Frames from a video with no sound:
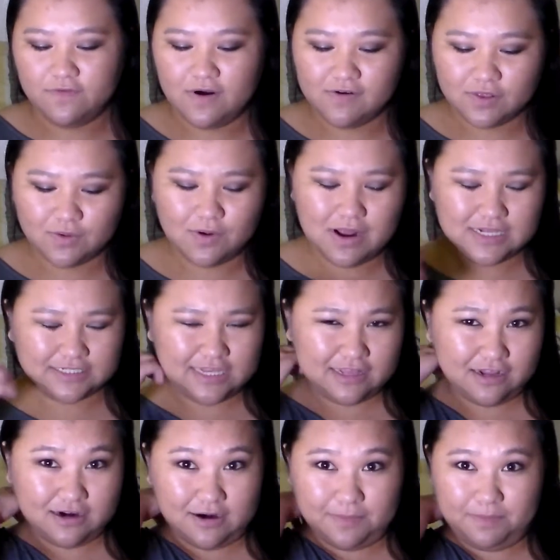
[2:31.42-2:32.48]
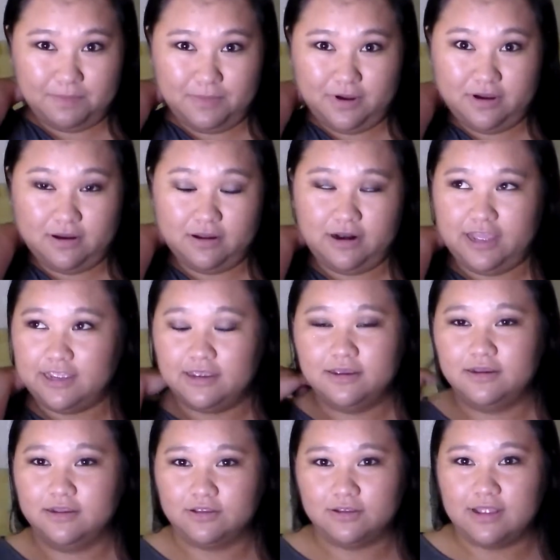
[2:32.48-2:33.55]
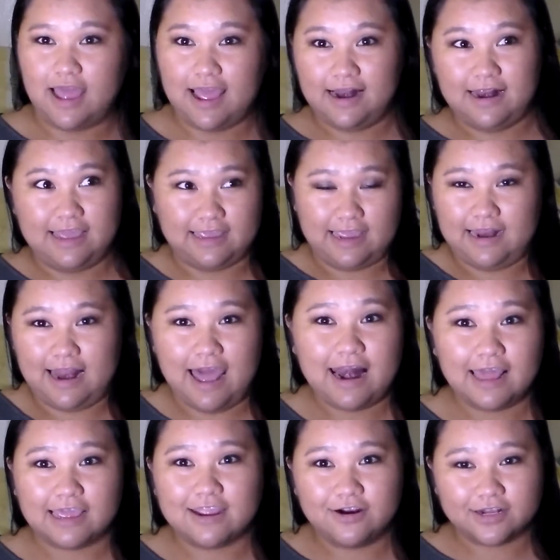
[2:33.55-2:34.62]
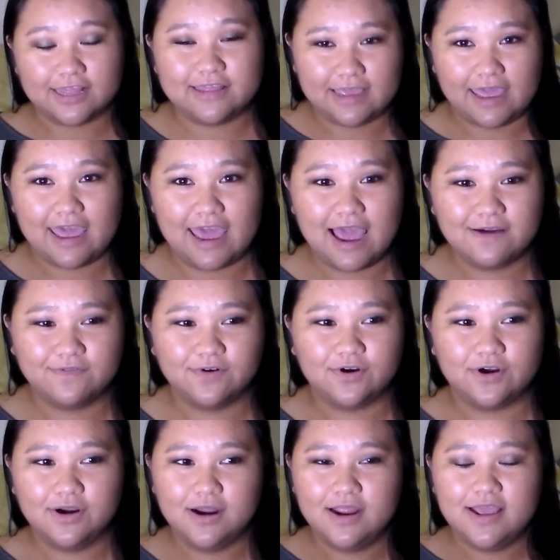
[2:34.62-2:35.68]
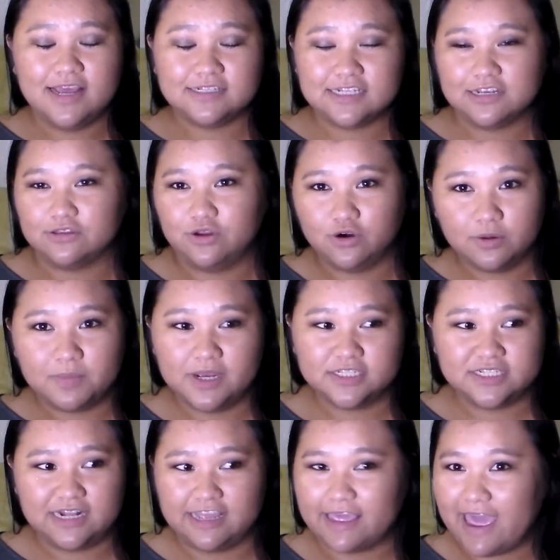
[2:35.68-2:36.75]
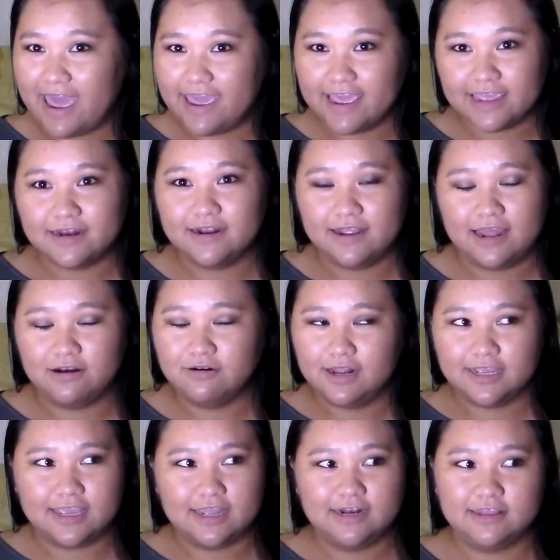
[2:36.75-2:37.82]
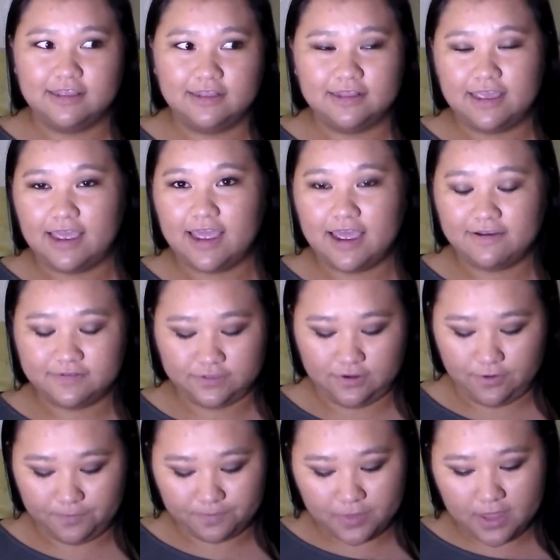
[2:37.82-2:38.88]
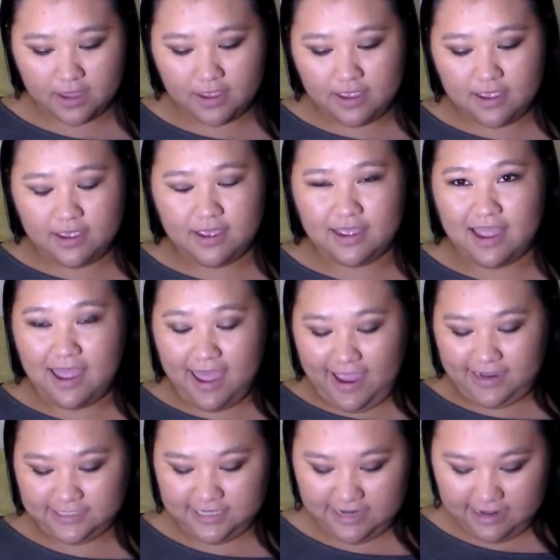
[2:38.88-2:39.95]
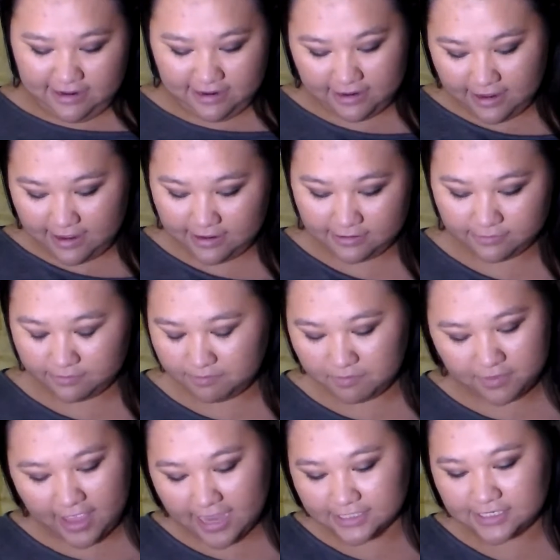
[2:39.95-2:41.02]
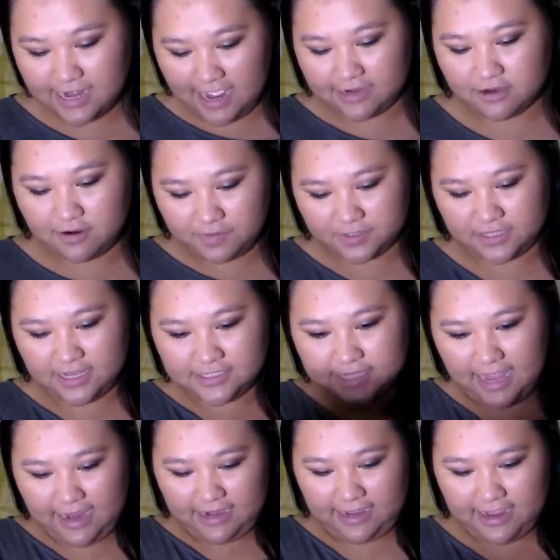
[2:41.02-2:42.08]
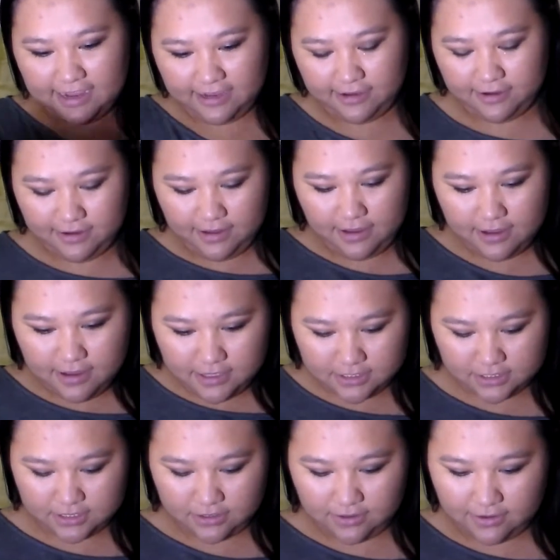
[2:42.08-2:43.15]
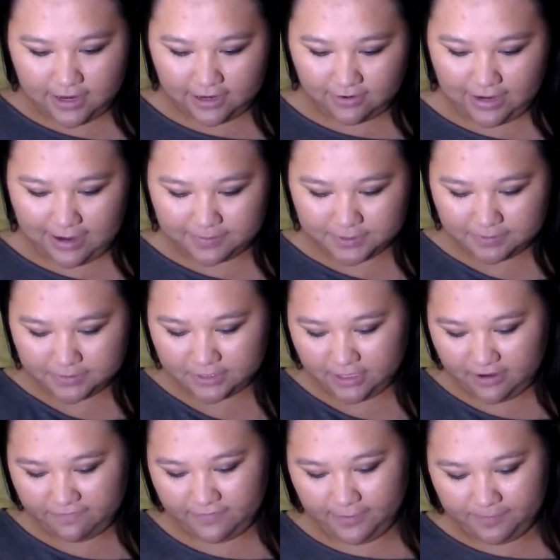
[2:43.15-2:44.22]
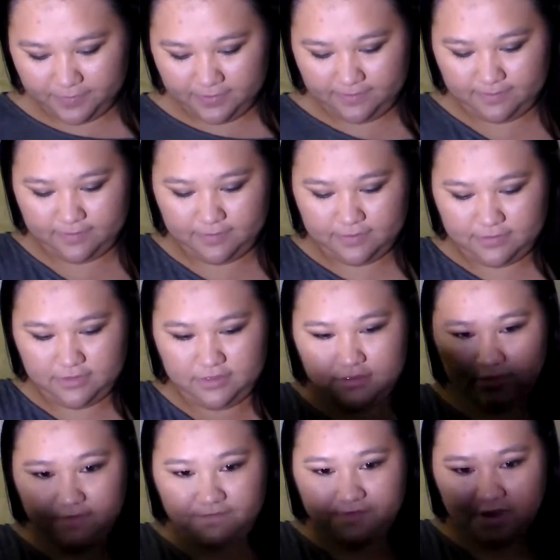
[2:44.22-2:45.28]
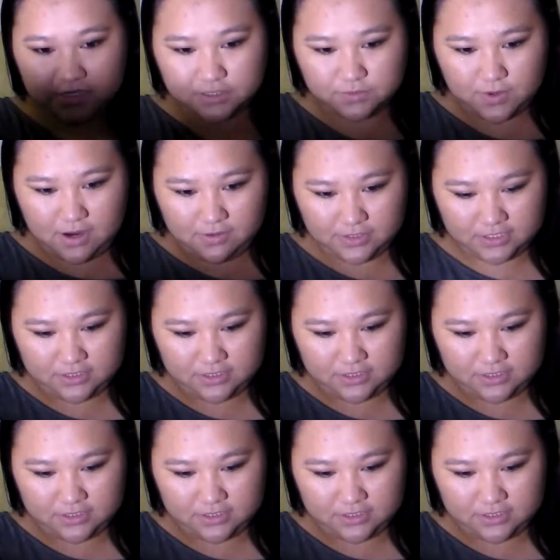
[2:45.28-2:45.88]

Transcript: Forever twenty-one is either a, a, like a, I like I like everything they have, or it's like a total bust, and like I hate I don't like anything they have. So I actually they actually had a couple things that I like, so I grabbed some stuff. Um, the first one